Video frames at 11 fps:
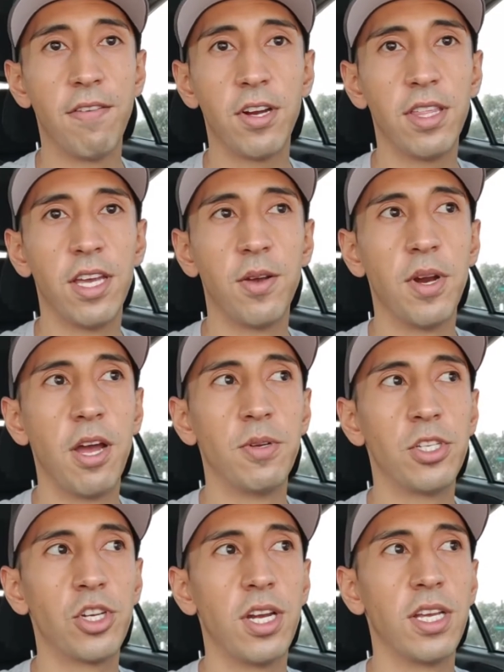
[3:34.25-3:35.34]
everything when I
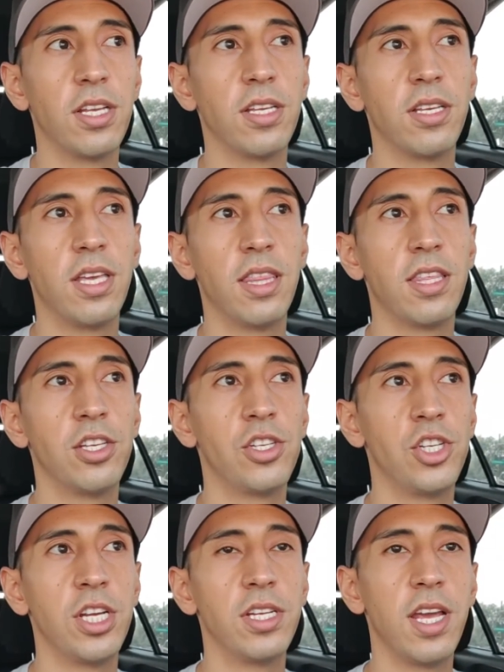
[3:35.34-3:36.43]
was trying to get this
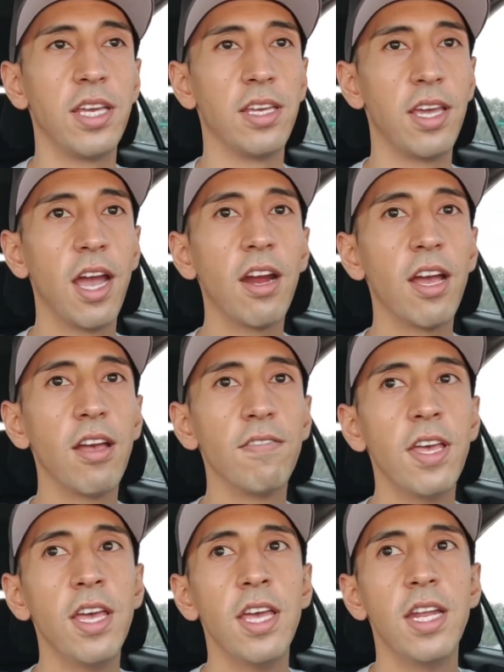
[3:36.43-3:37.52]
shit taken care of.